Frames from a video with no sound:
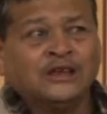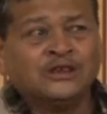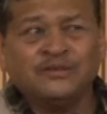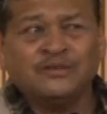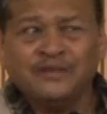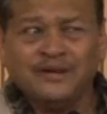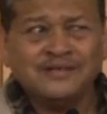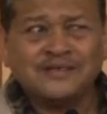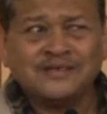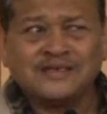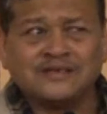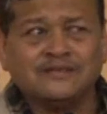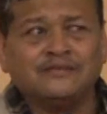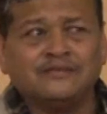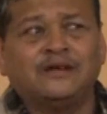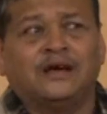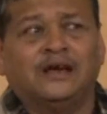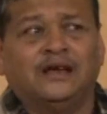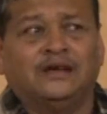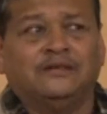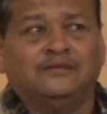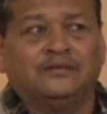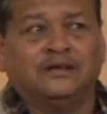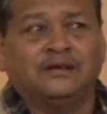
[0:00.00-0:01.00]
So we'll
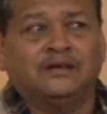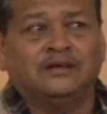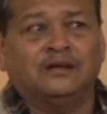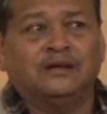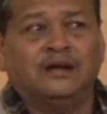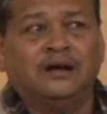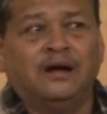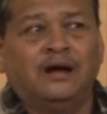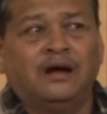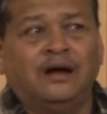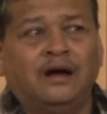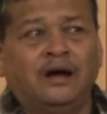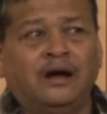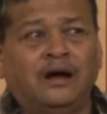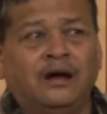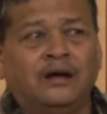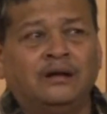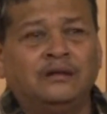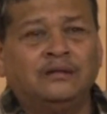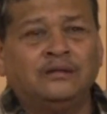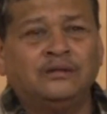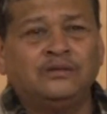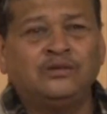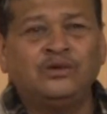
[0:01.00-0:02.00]
survive.
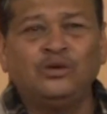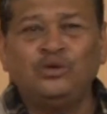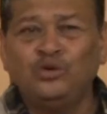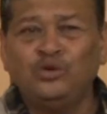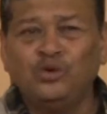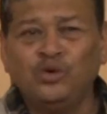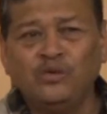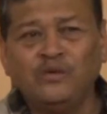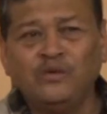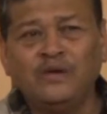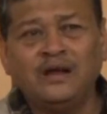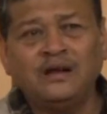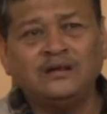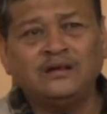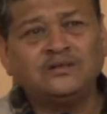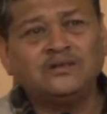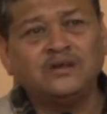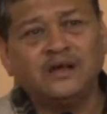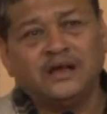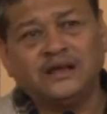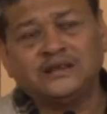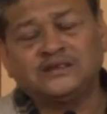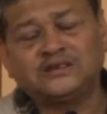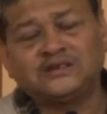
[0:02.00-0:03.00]
To do well,
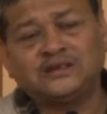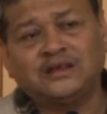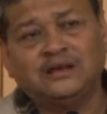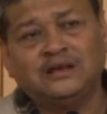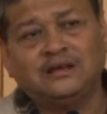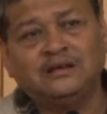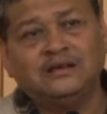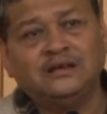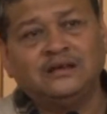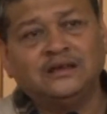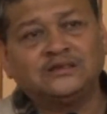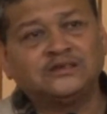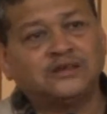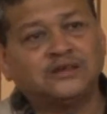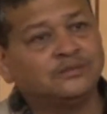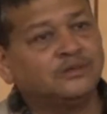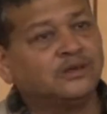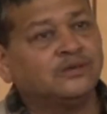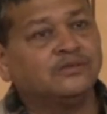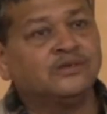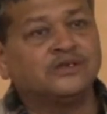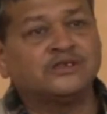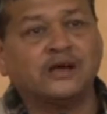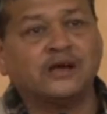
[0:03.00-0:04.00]
to excel is
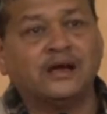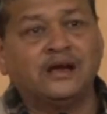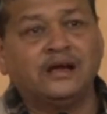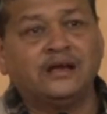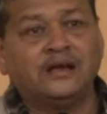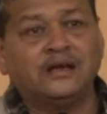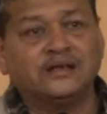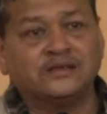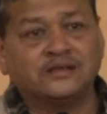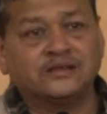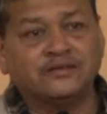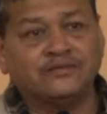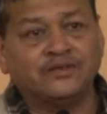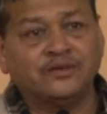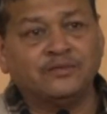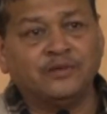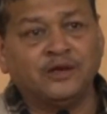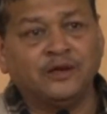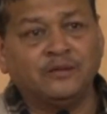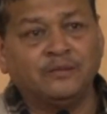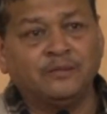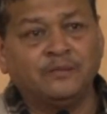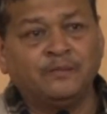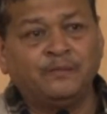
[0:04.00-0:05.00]
something which IIT has given
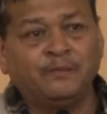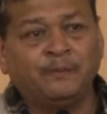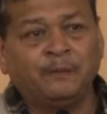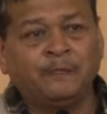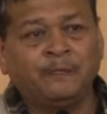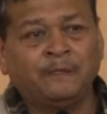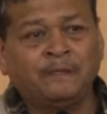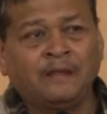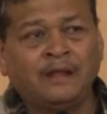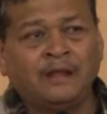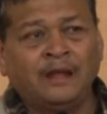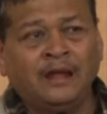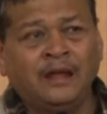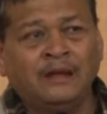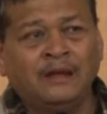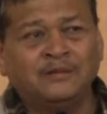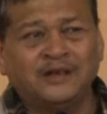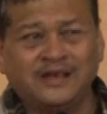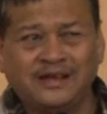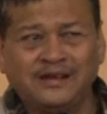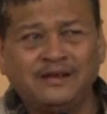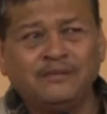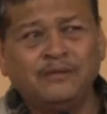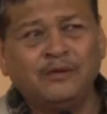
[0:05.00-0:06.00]
me.
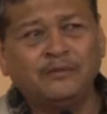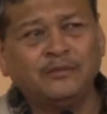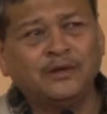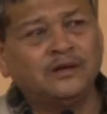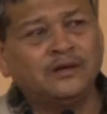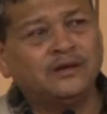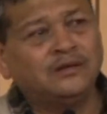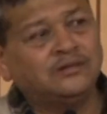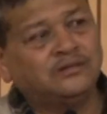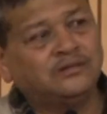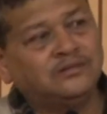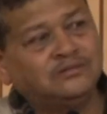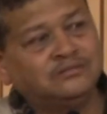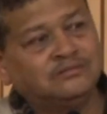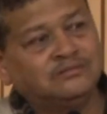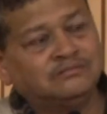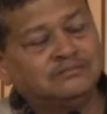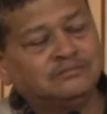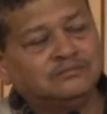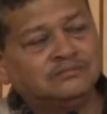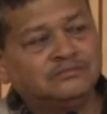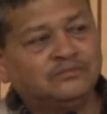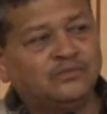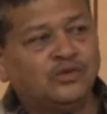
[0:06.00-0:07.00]
Well, I remember
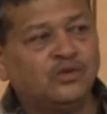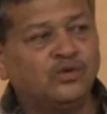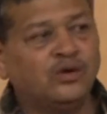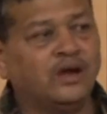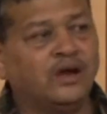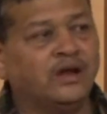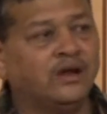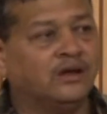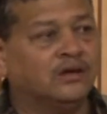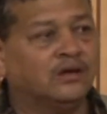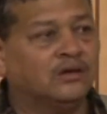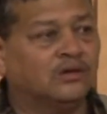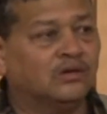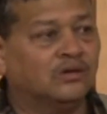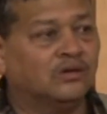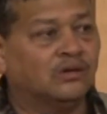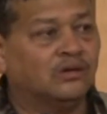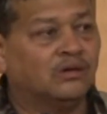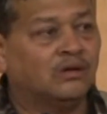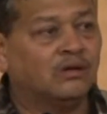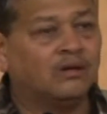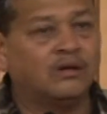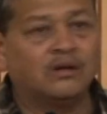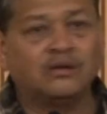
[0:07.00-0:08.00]
Mood Indigo
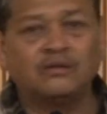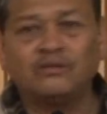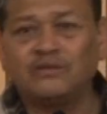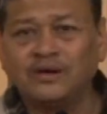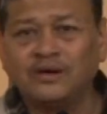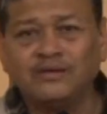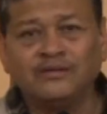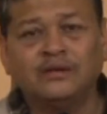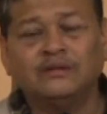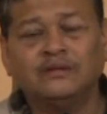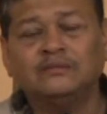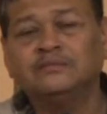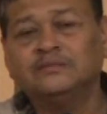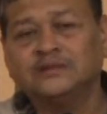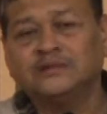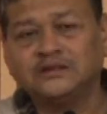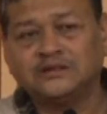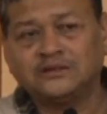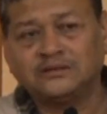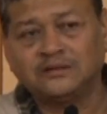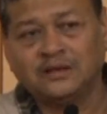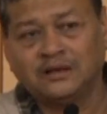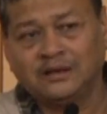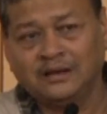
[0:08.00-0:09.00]
or whatever,
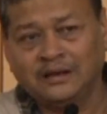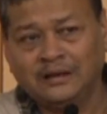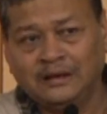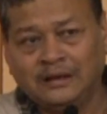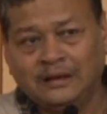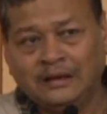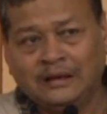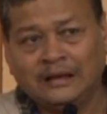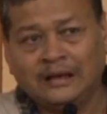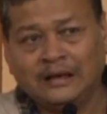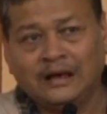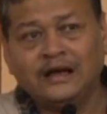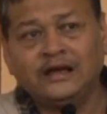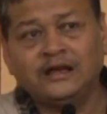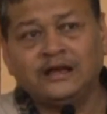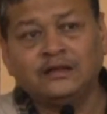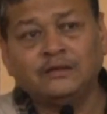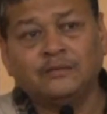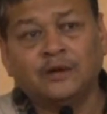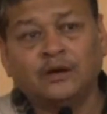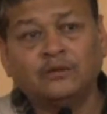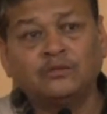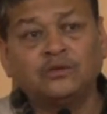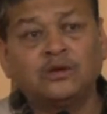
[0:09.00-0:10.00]
means IIT,
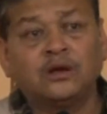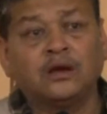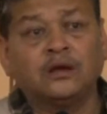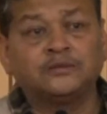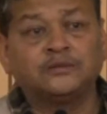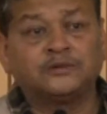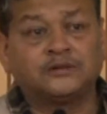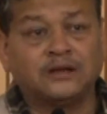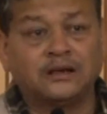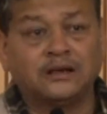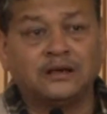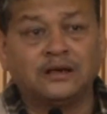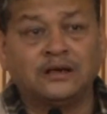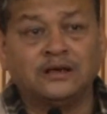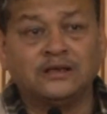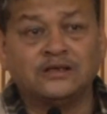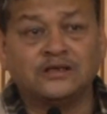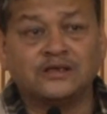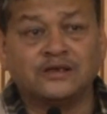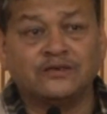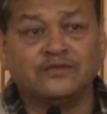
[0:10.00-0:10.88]
the Mount Club started in